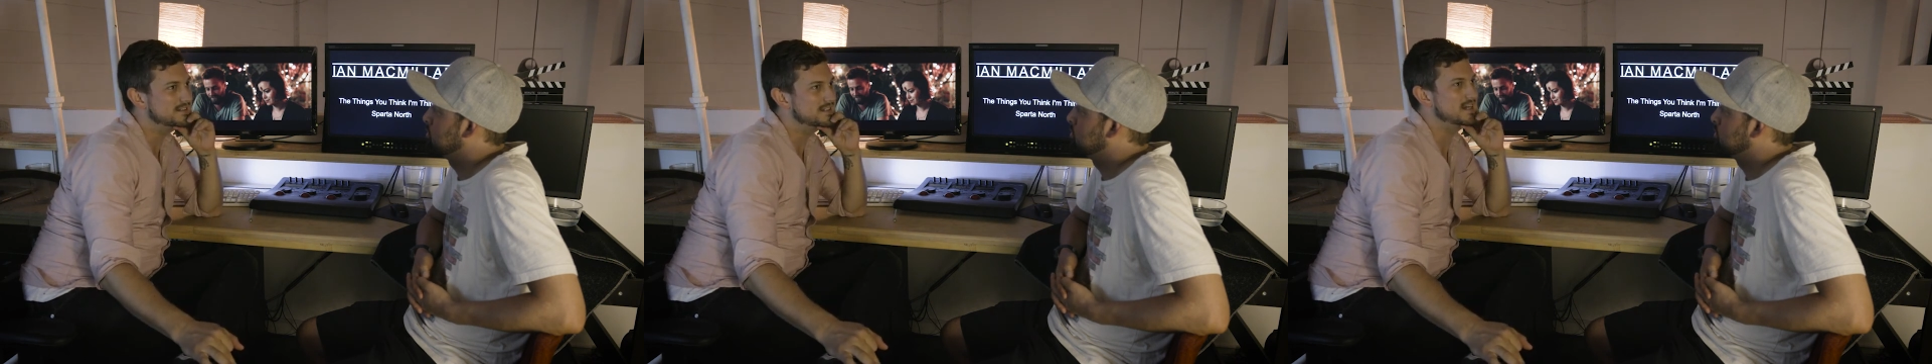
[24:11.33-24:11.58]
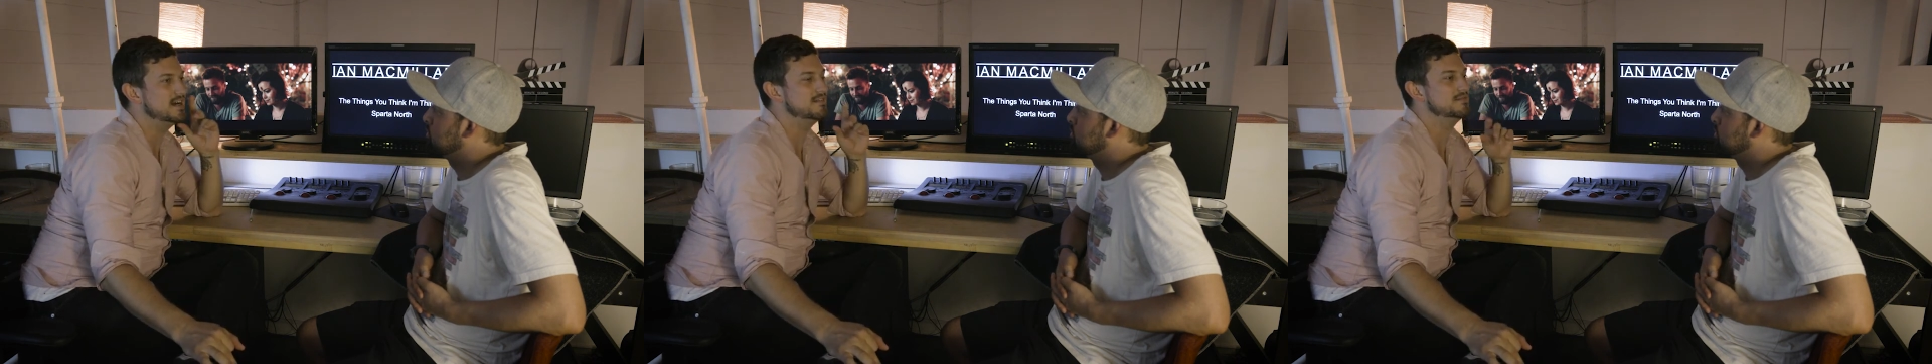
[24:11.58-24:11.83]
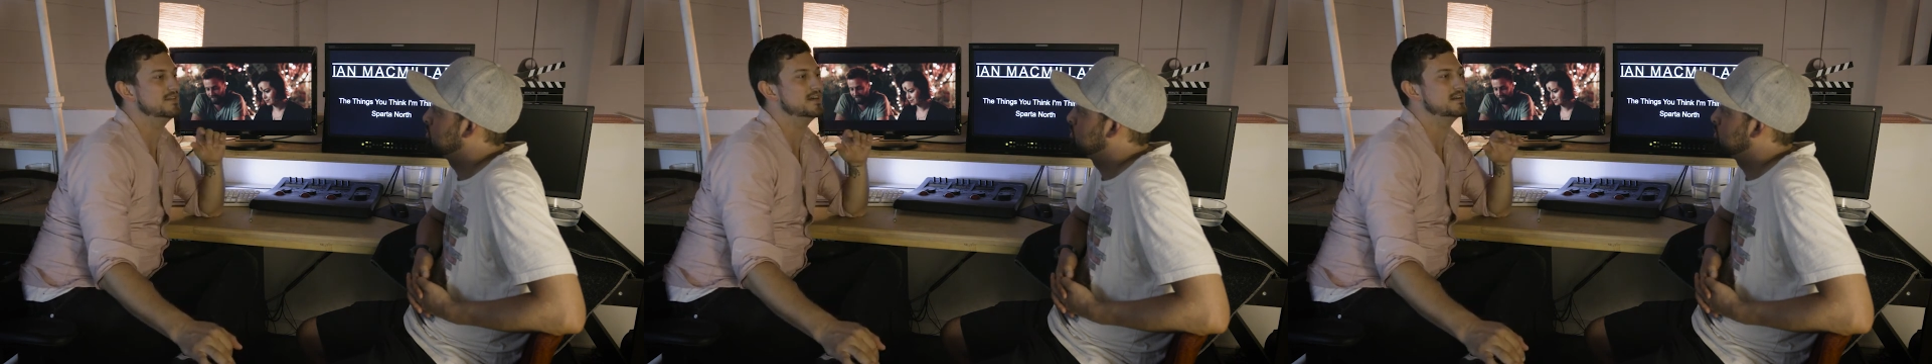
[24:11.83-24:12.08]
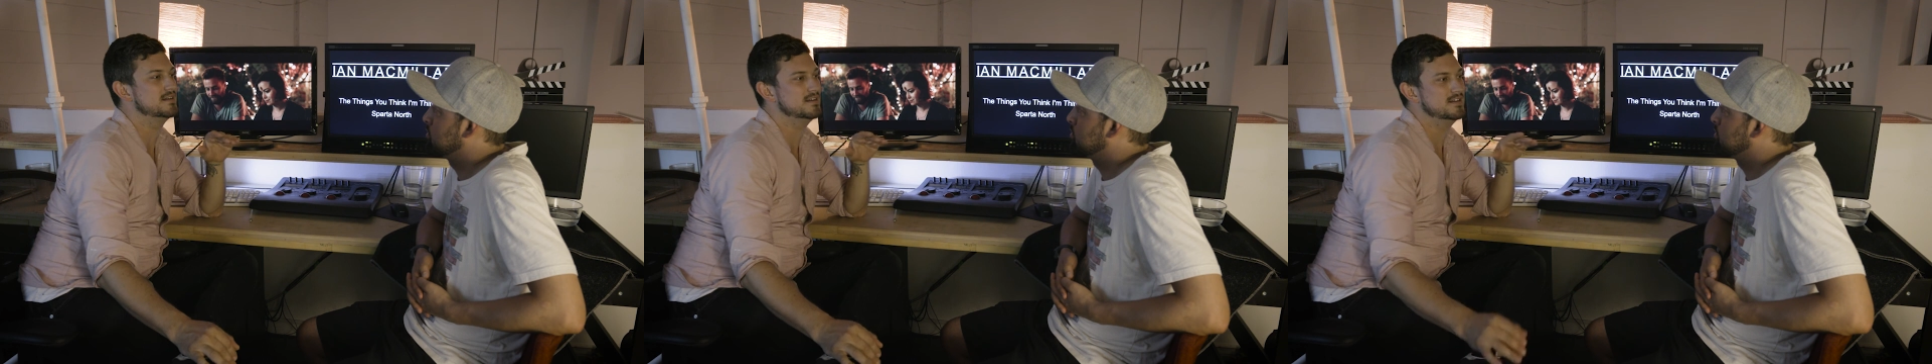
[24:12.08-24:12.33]
to have
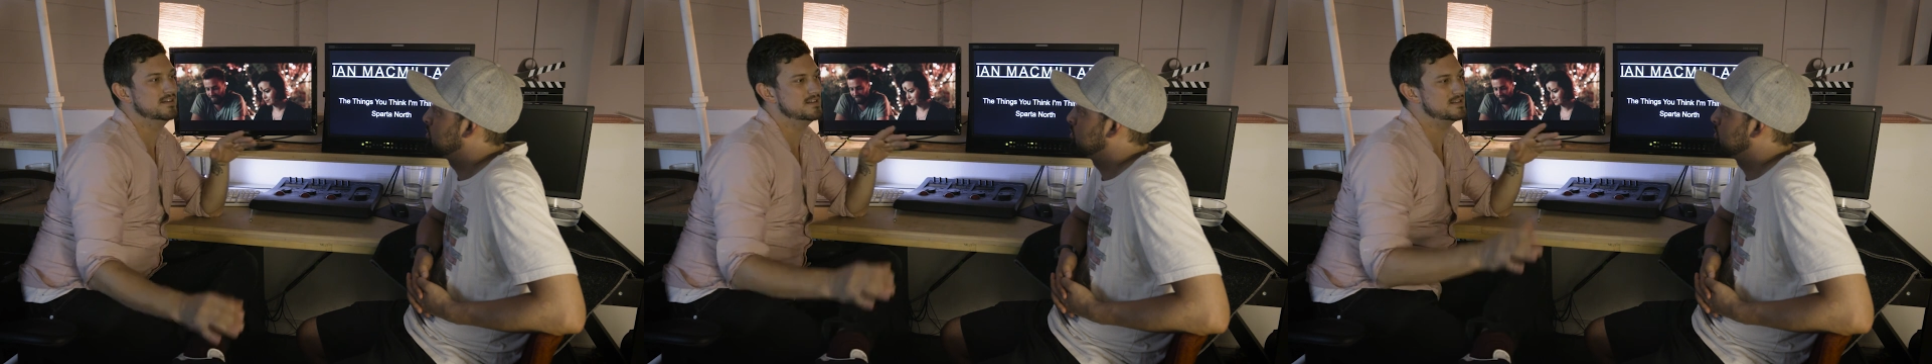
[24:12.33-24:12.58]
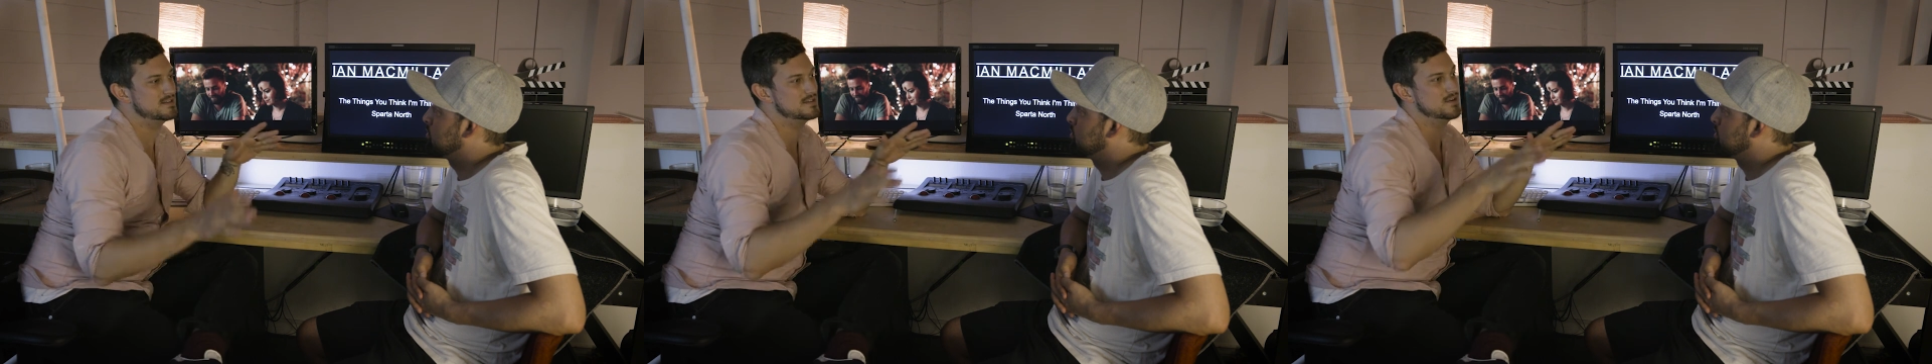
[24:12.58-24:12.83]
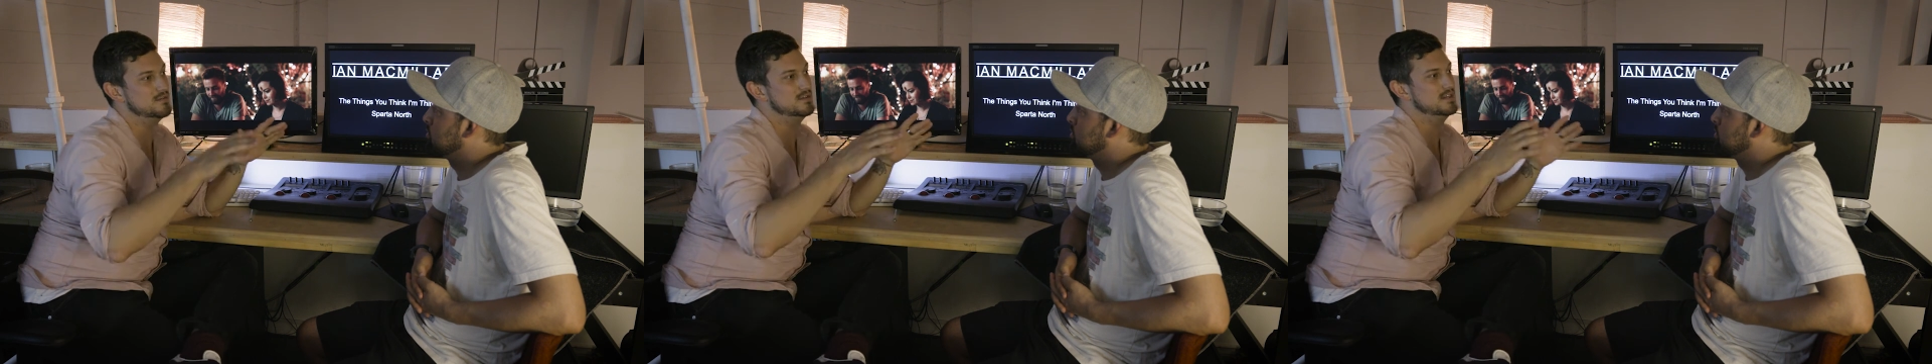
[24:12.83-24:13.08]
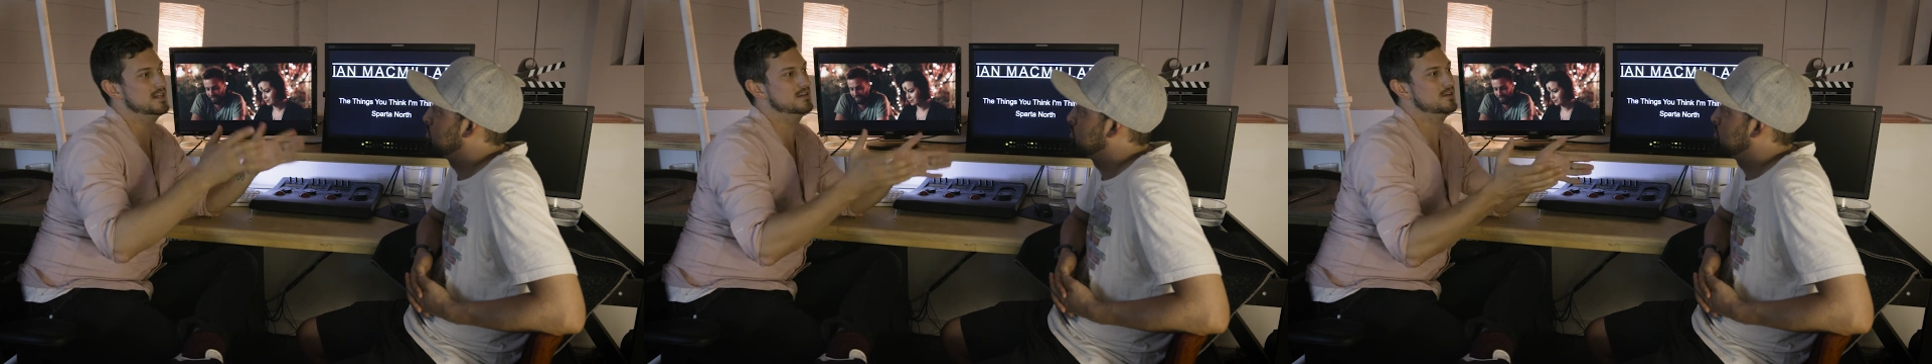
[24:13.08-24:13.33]
like
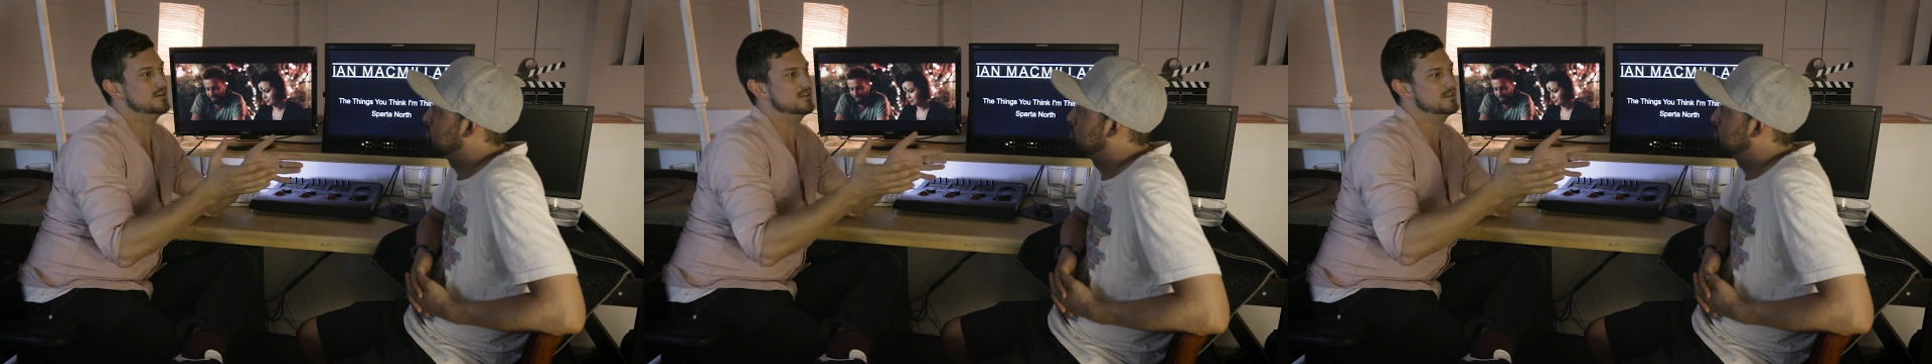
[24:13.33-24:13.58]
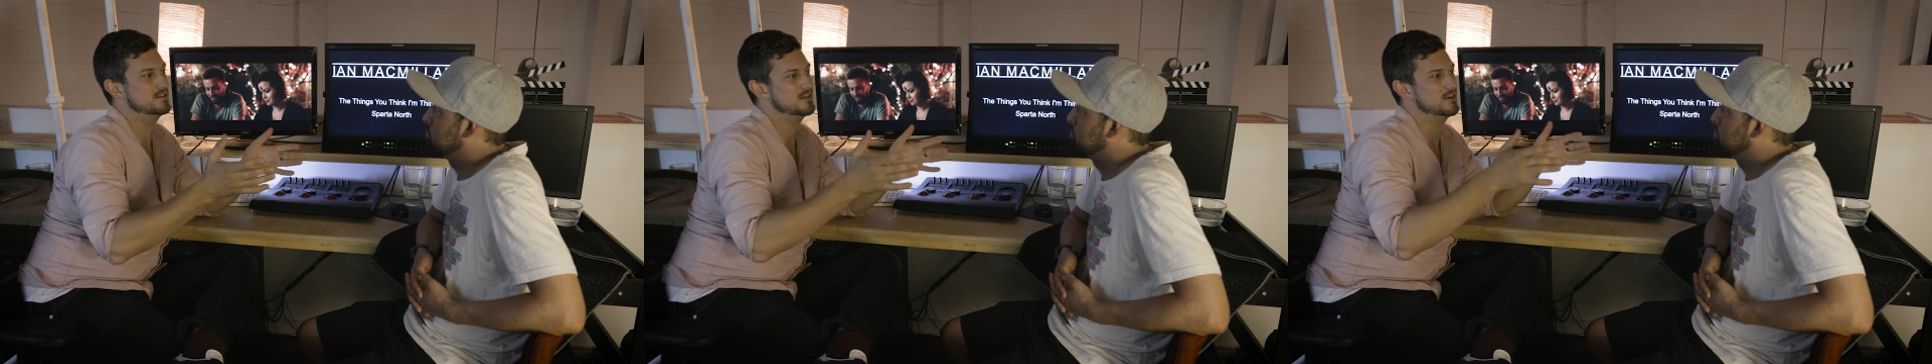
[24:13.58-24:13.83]
so little